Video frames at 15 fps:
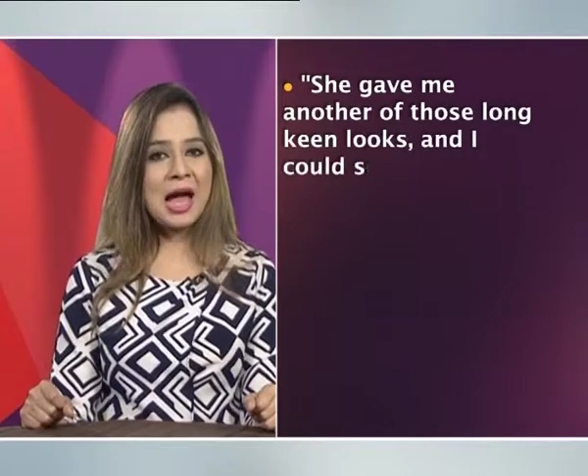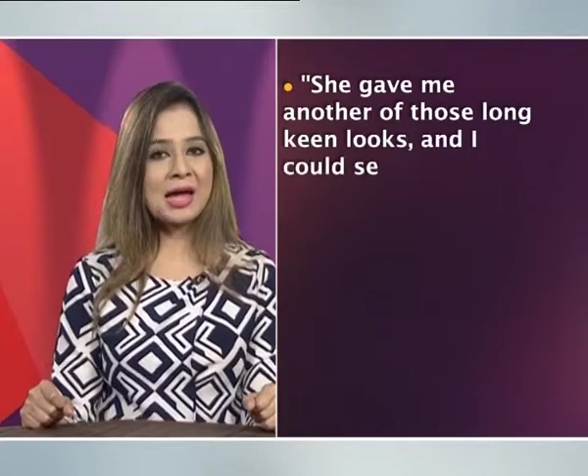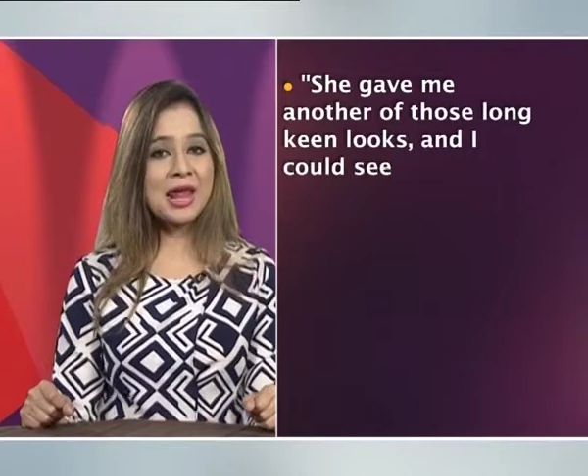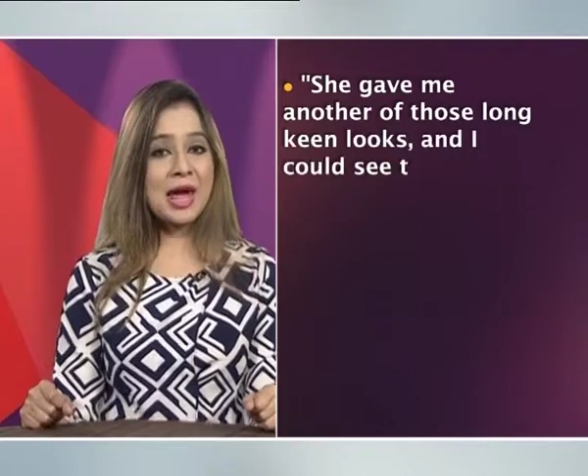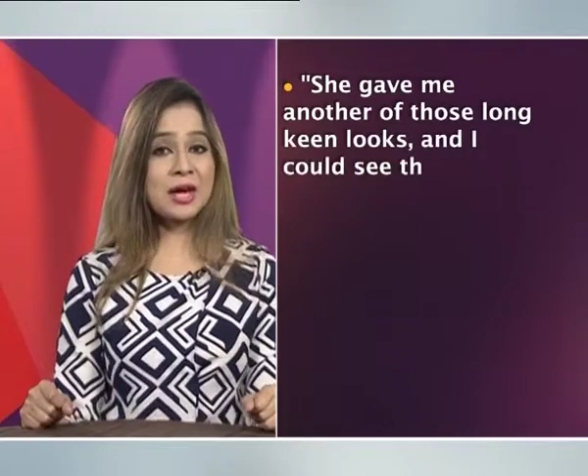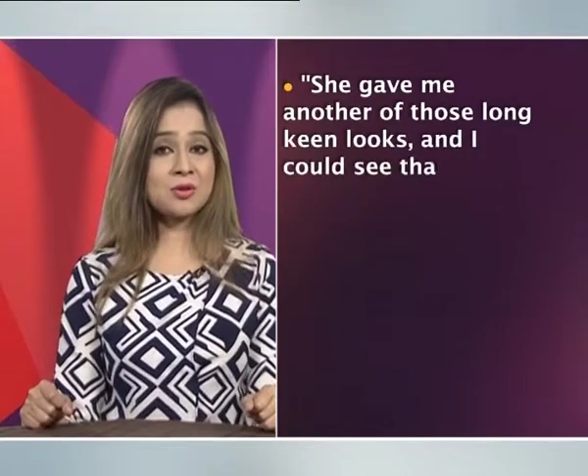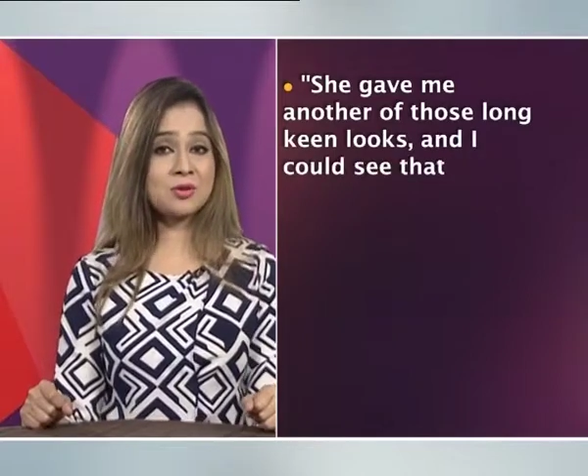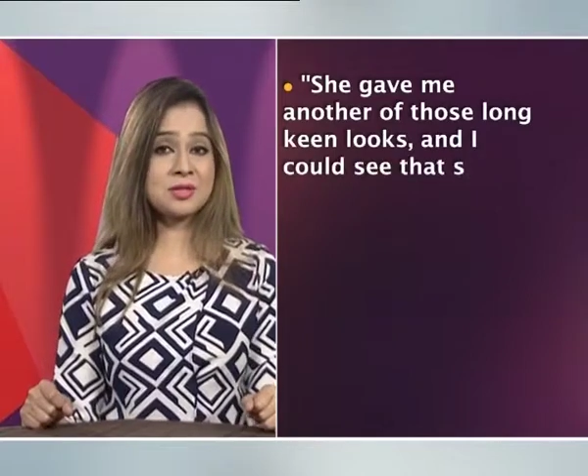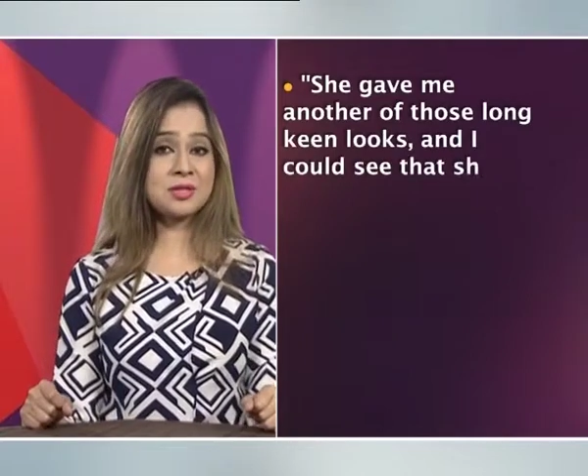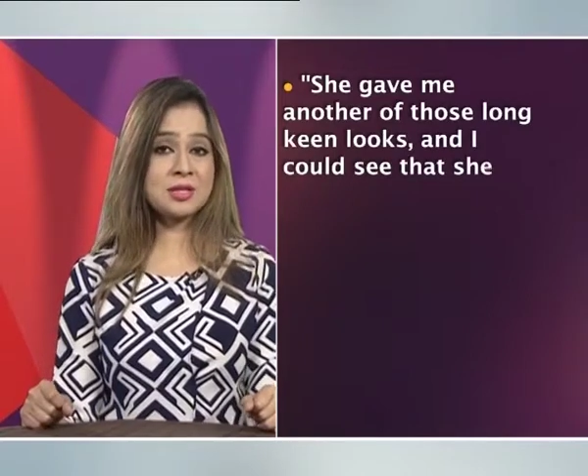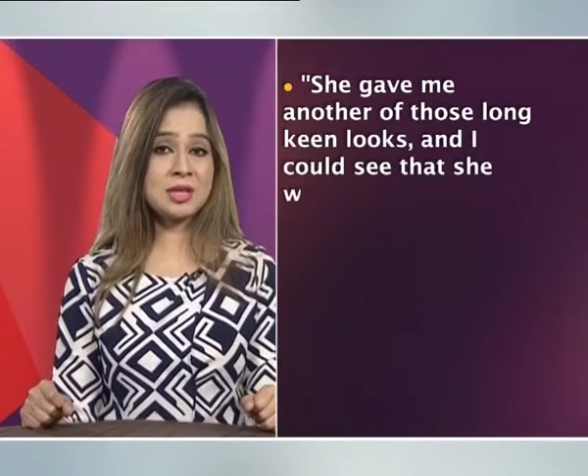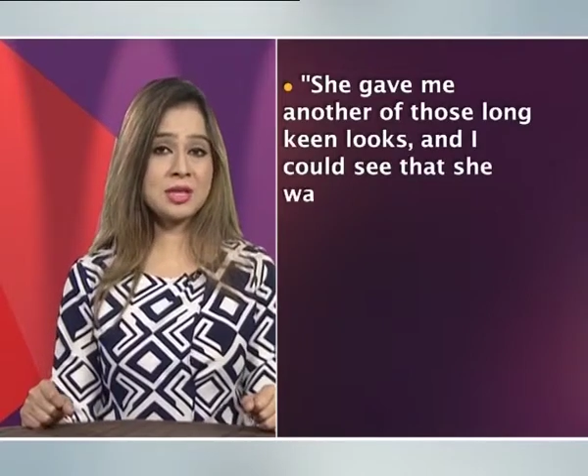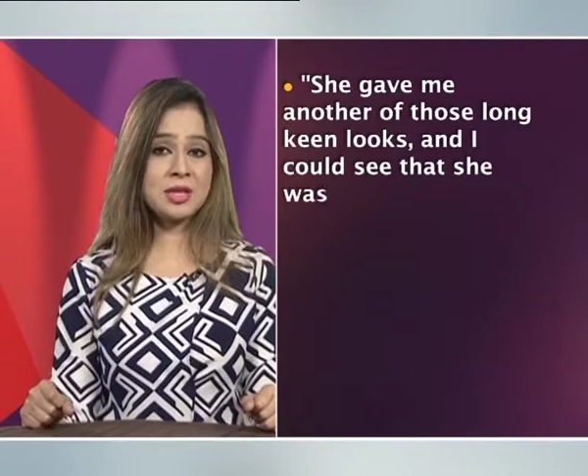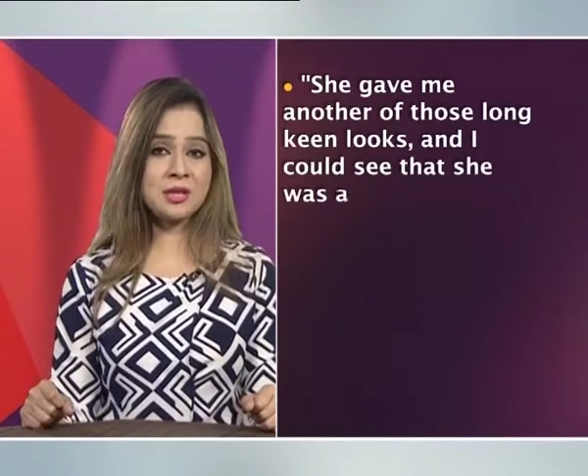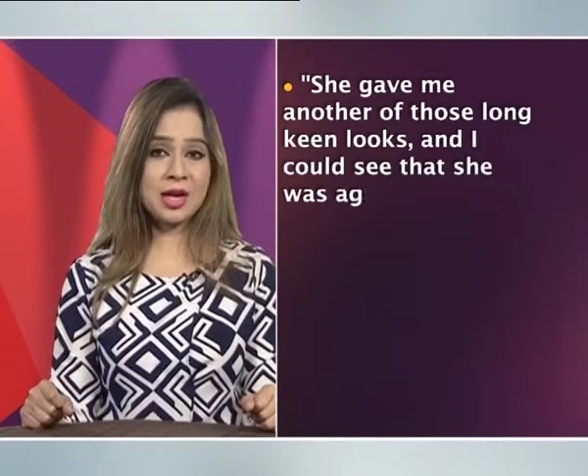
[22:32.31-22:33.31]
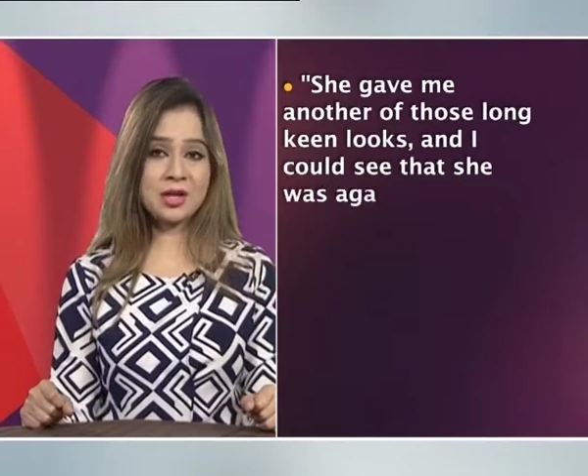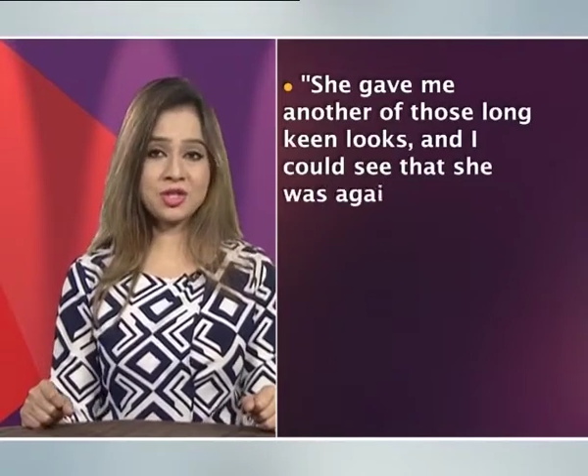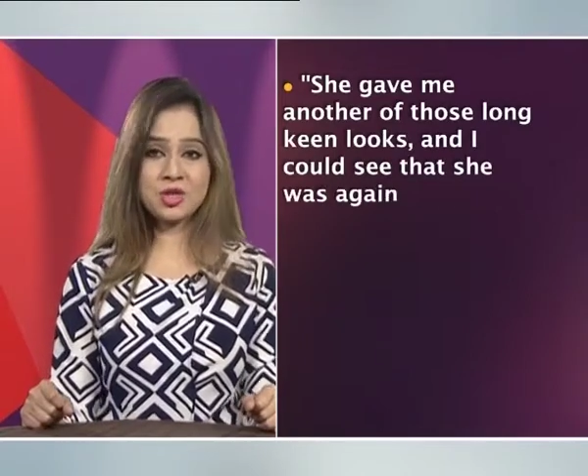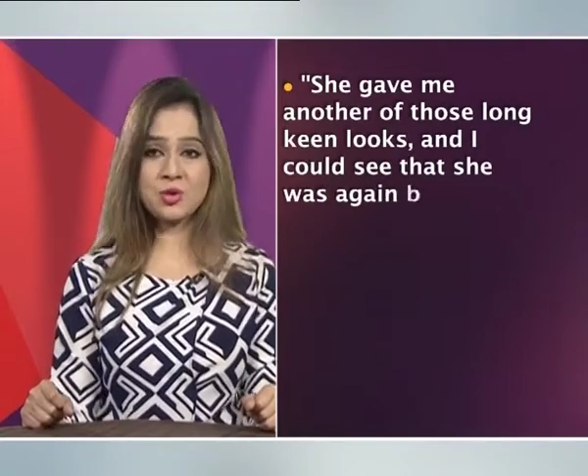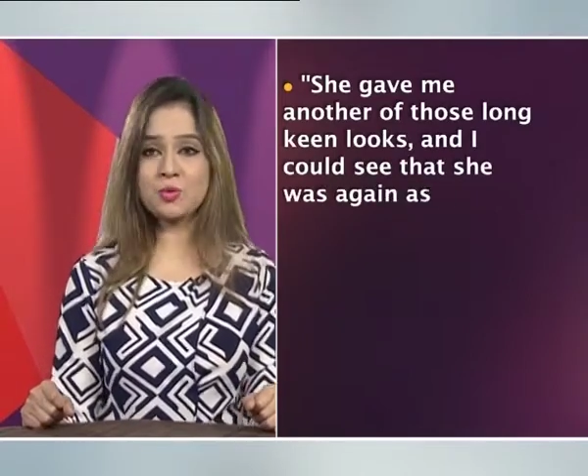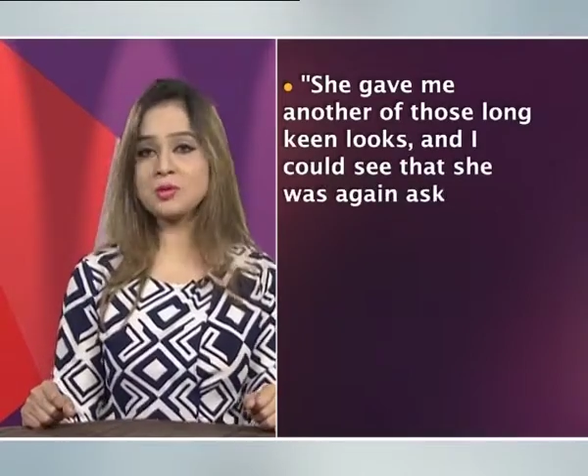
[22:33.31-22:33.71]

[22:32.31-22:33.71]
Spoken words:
and I could see that she